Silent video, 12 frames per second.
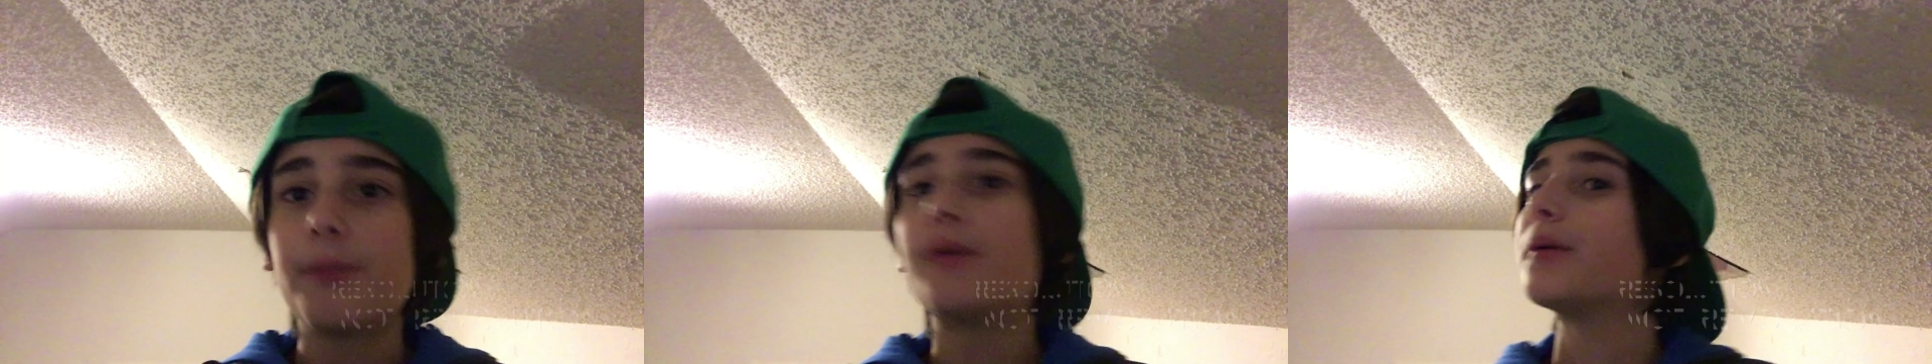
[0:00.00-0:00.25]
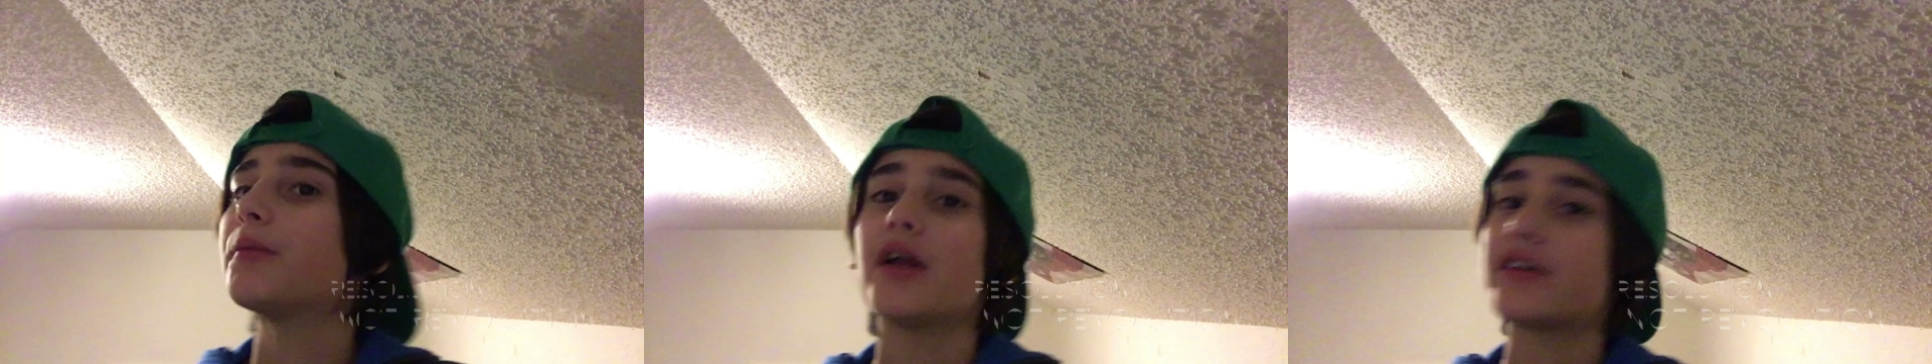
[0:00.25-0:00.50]

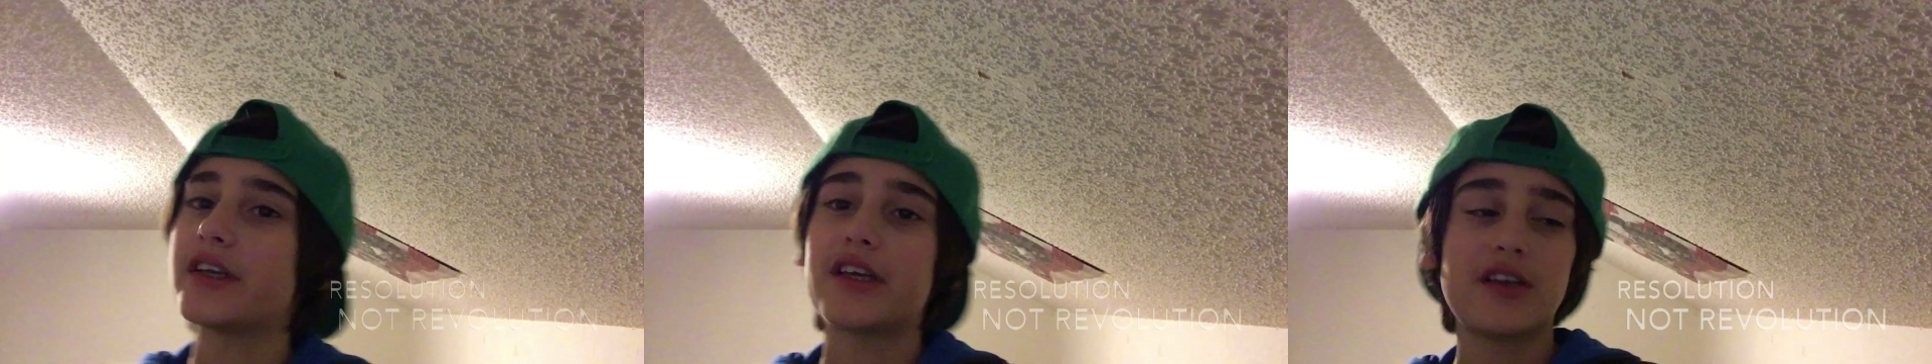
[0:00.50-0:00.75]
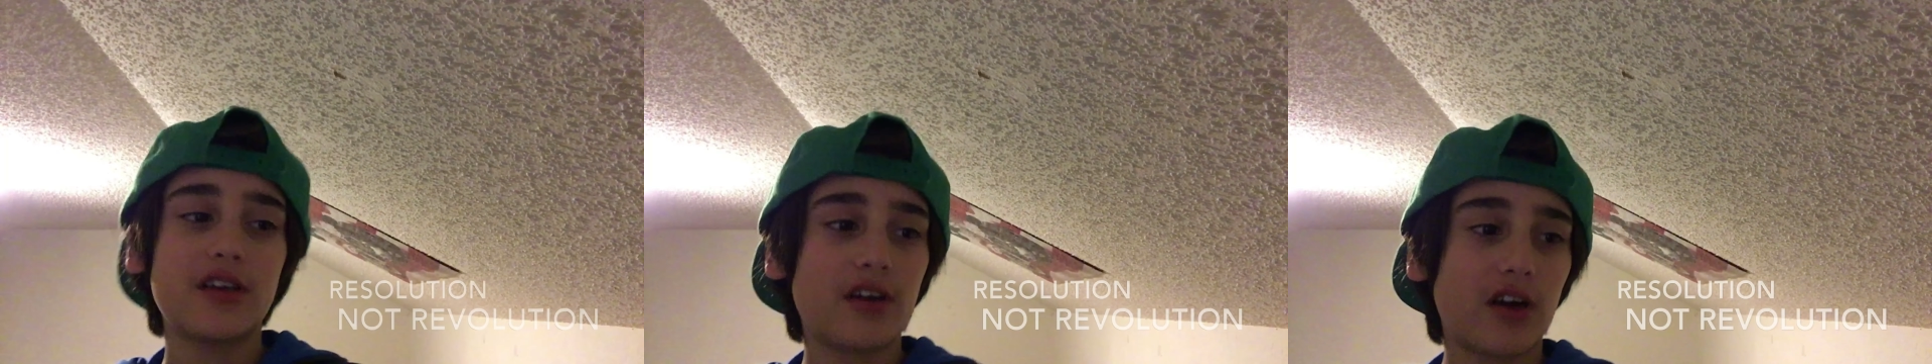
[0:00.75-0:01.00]
but I'm not
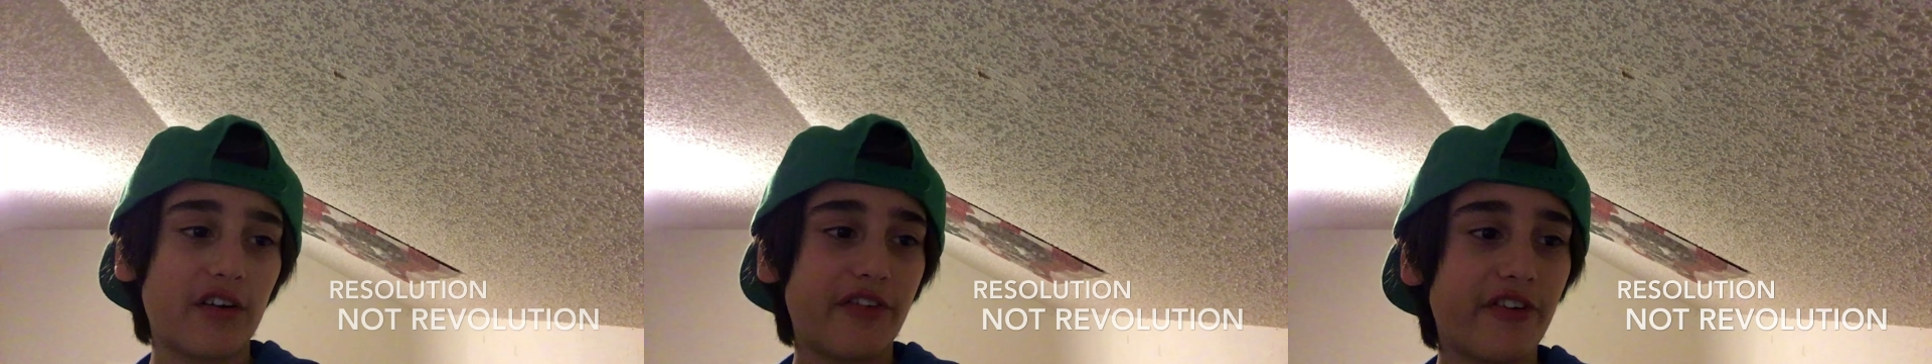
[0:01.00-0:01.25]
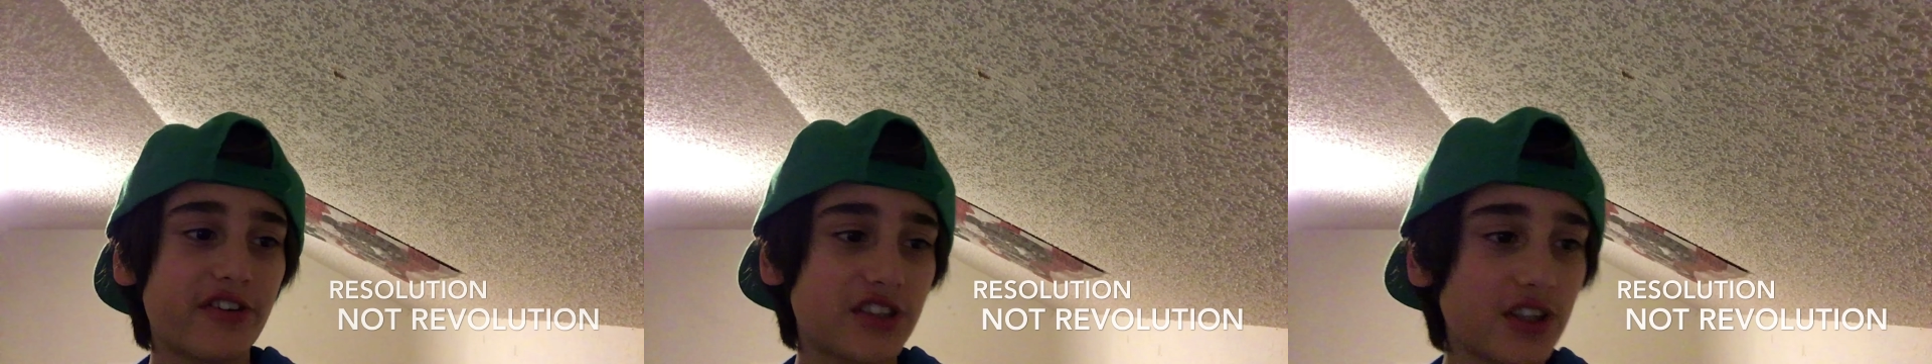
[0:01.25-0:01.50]
taking it
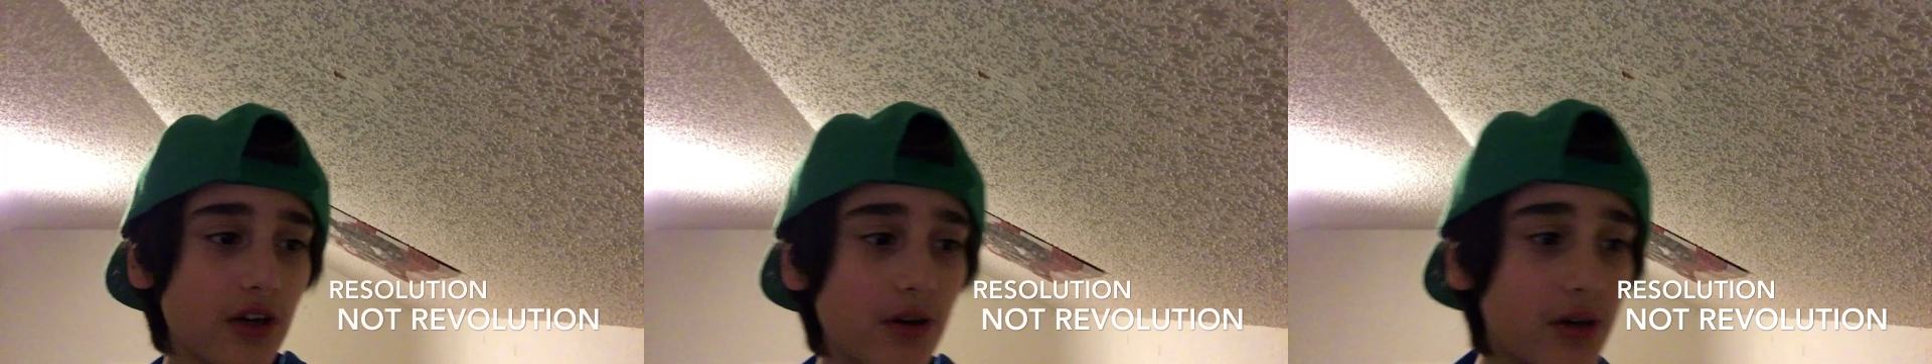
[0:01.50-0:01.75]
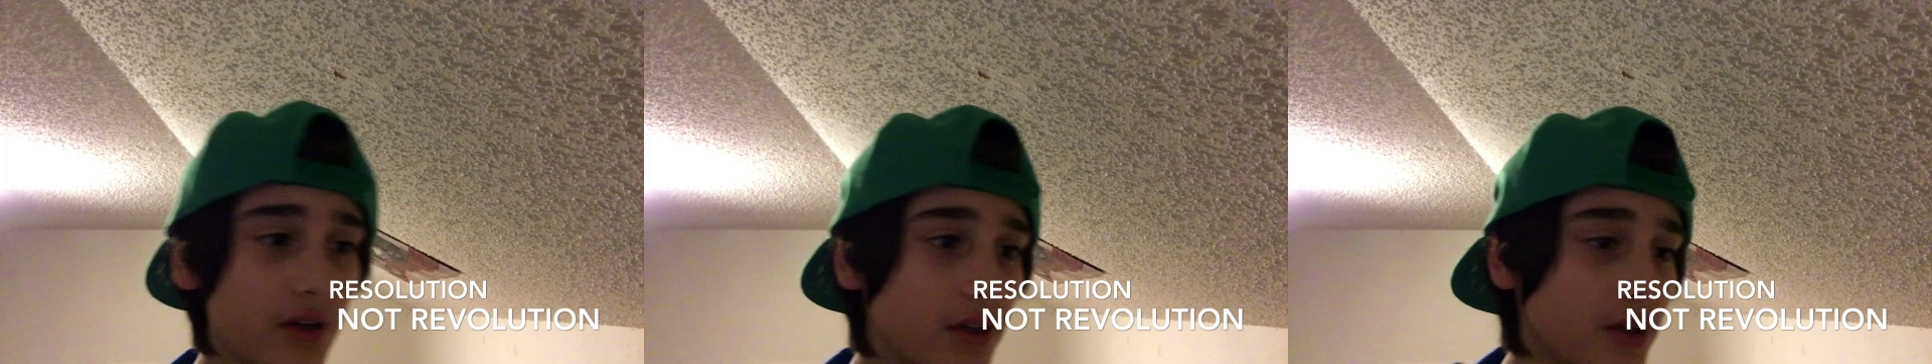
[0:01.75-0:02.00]
off. So,